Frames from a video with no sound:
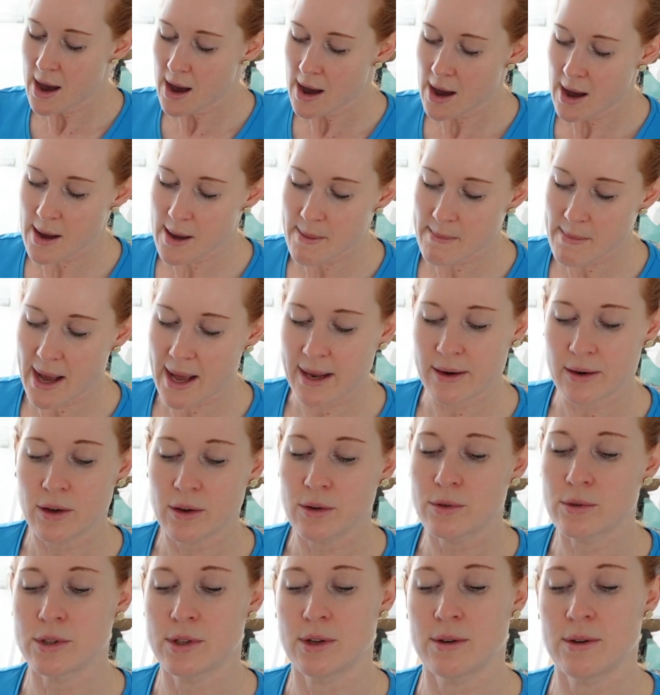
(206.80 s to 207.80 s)
And I
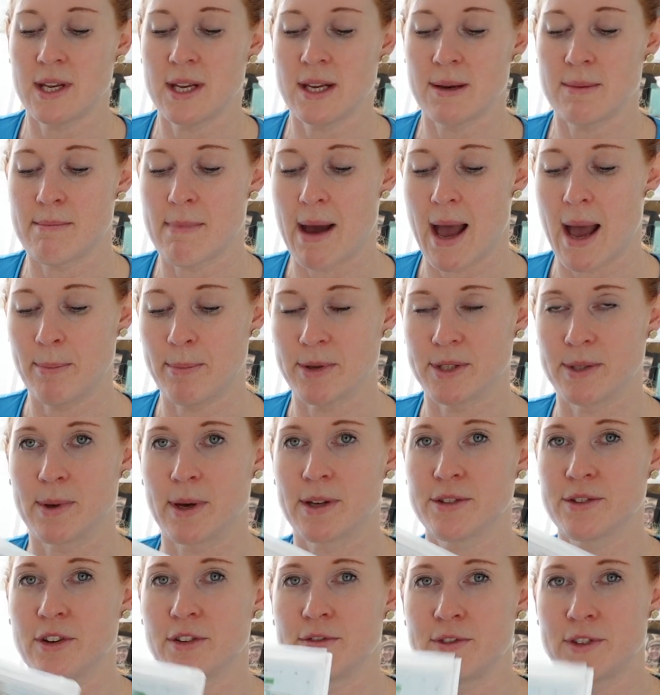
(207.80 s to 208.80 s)
also need a map as
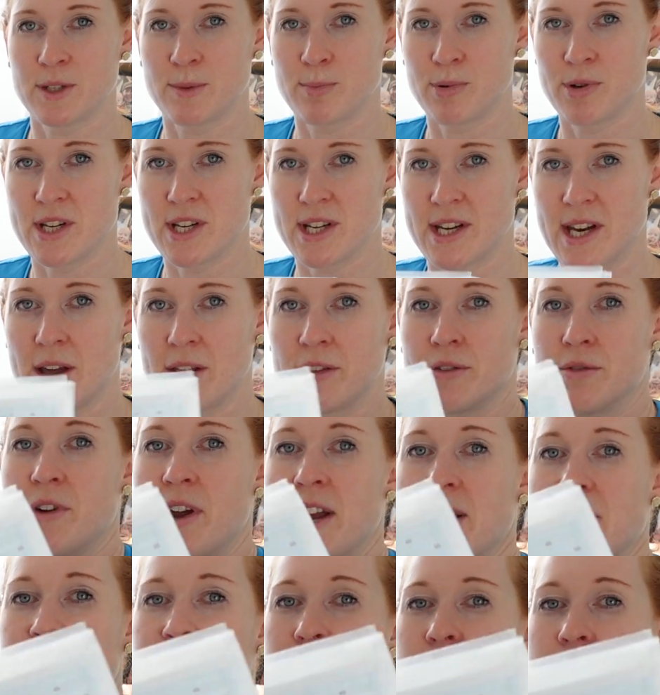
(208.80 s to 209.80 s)
well, so I've just printed out the
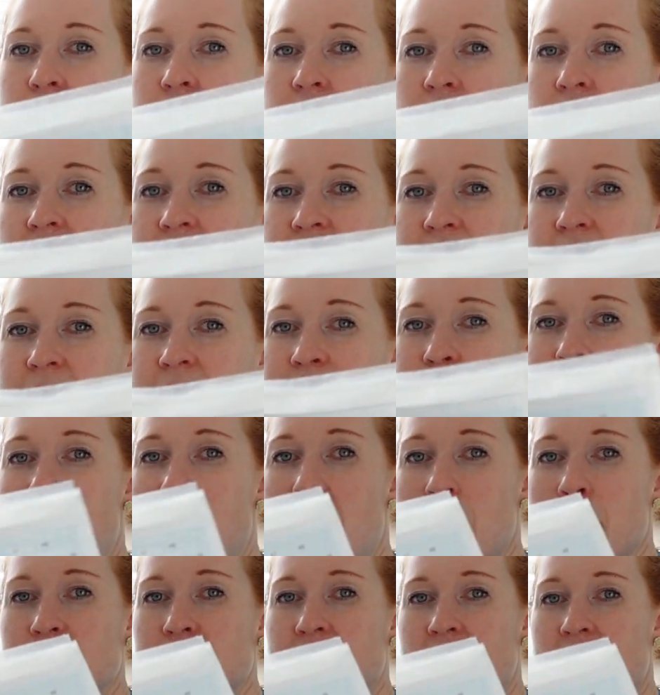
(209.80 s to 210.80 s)
race organiser's
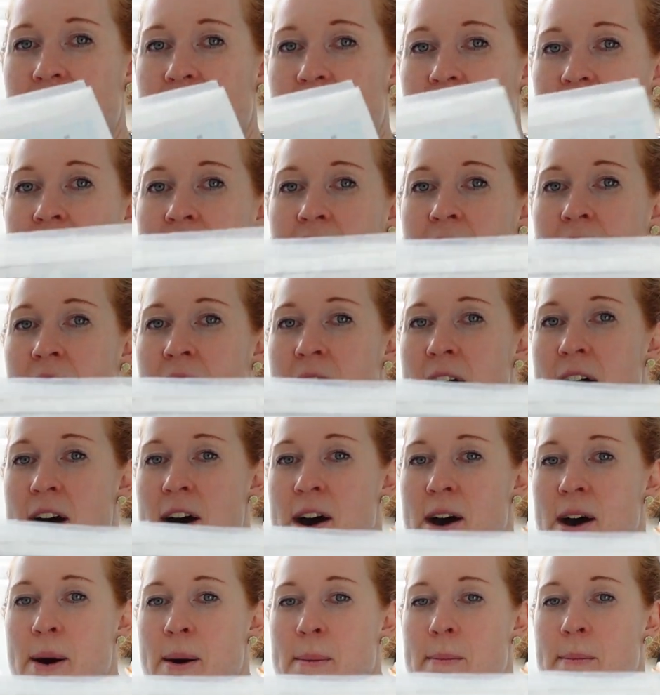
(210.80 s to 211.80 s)
map there,
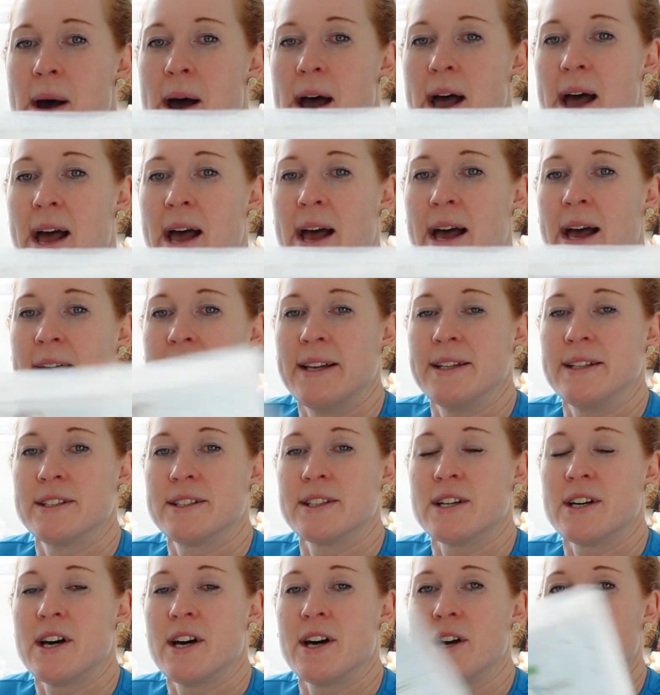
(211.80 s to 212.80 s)
and
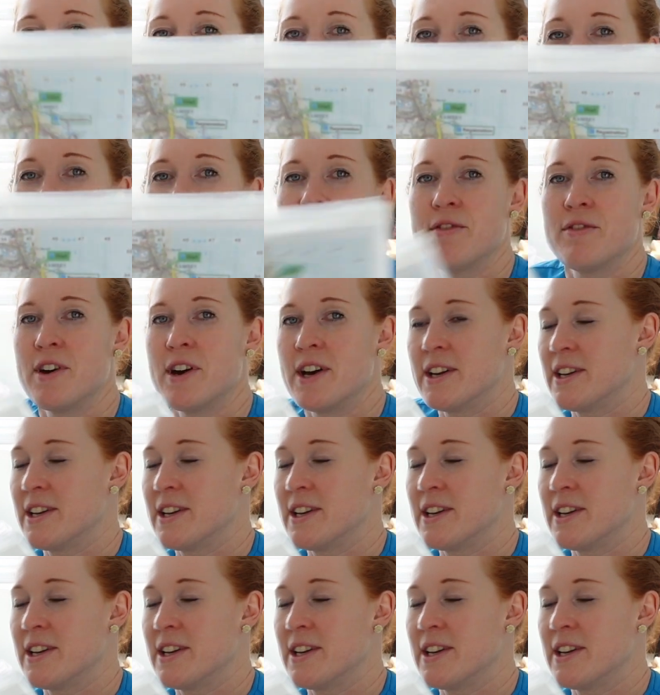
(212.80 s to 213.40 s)
I can refer